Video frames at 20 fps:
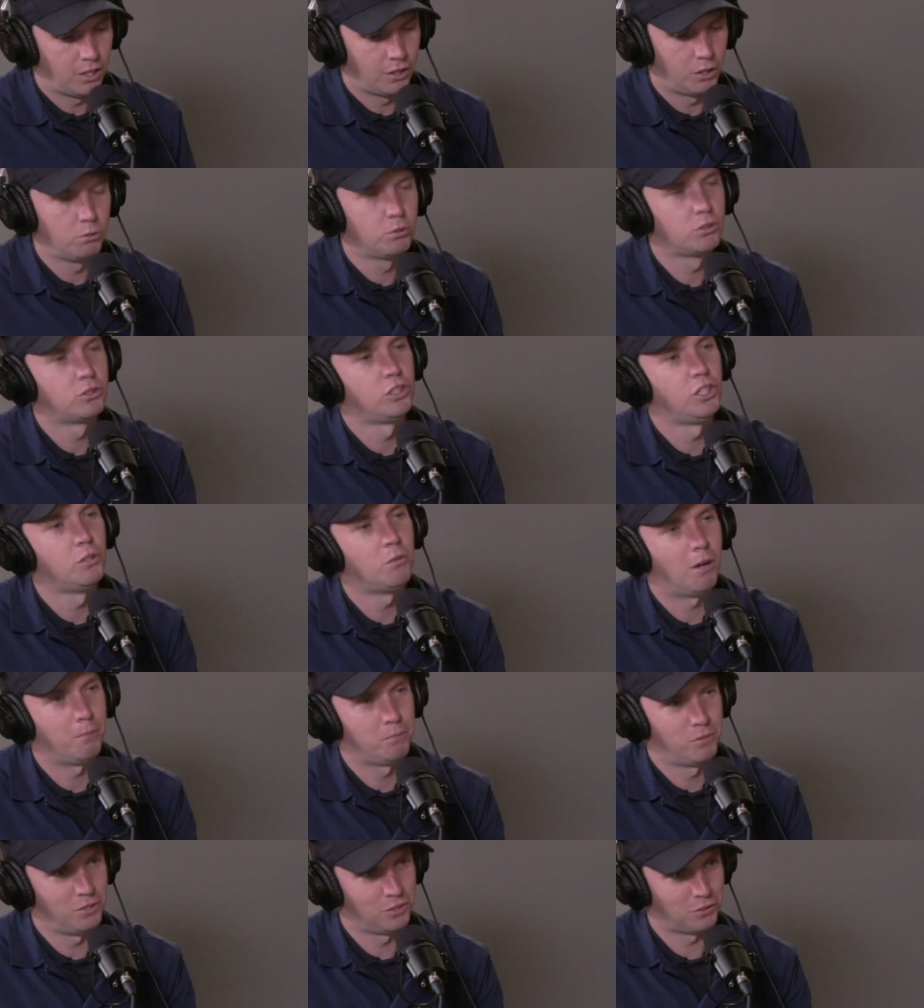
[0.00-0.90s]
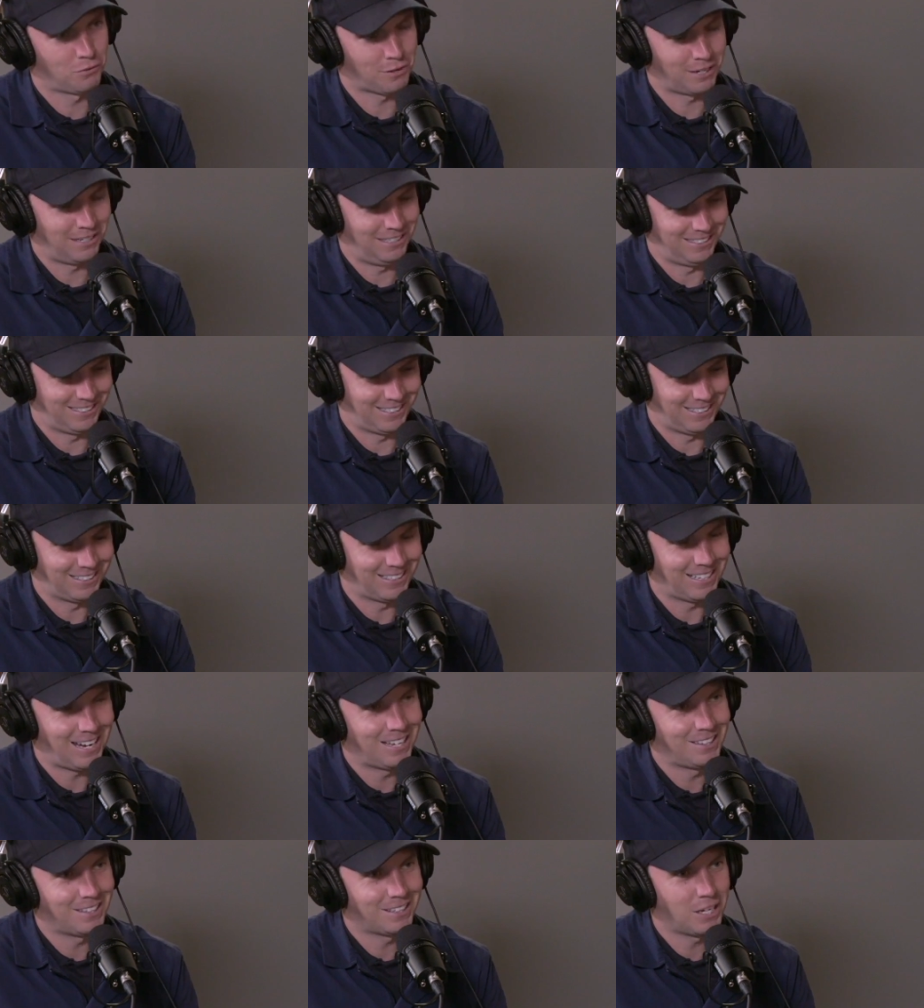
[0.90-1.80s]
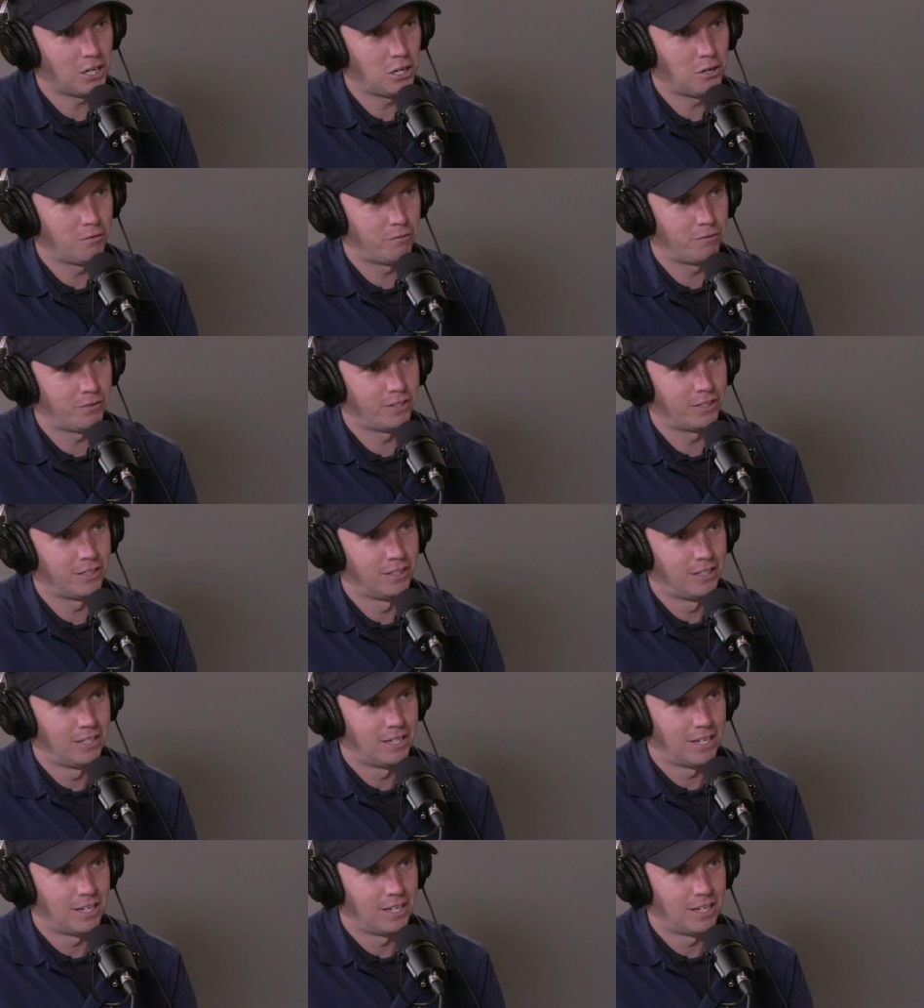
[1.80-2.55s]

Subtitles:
There was 2 options, really. They either go for